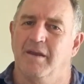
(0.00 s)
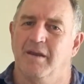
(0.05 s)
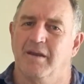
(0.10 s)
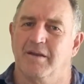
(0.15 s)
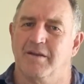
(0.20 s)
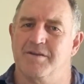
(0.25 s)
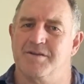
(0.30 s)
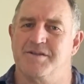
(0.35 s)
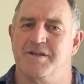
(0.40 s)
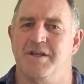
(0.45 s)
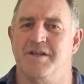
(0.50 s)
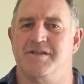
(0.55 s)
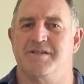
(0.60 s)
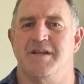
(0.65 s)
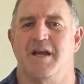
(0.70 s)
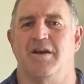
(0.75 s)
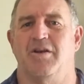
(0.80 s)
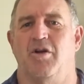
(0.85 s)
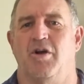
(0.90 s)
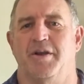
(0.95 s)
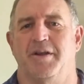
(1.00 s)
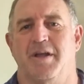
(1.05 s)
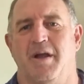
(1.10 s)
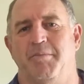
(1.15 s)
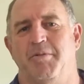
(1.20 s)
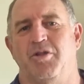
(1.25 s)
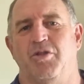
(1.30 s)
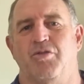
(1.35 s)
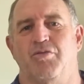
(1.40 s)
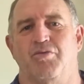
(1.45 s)
Consider sunlight
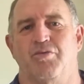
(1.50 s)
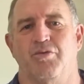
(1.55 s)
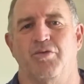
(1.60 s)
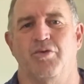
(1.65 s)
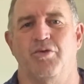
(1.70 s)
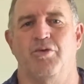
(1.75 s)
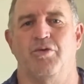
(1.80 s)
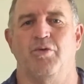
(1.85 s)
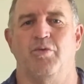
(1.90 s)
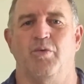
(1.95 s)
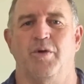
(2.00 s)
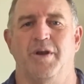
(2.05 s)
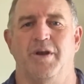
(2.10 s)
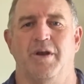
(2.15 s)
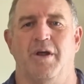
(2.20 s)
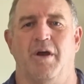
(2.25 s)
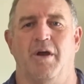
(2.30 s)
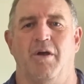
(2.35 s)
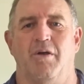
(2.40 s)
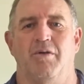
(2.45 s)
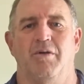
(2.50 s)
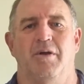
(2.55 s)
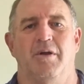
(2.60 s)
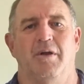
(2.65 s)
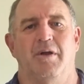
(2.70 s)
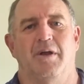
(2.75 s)
coming through the window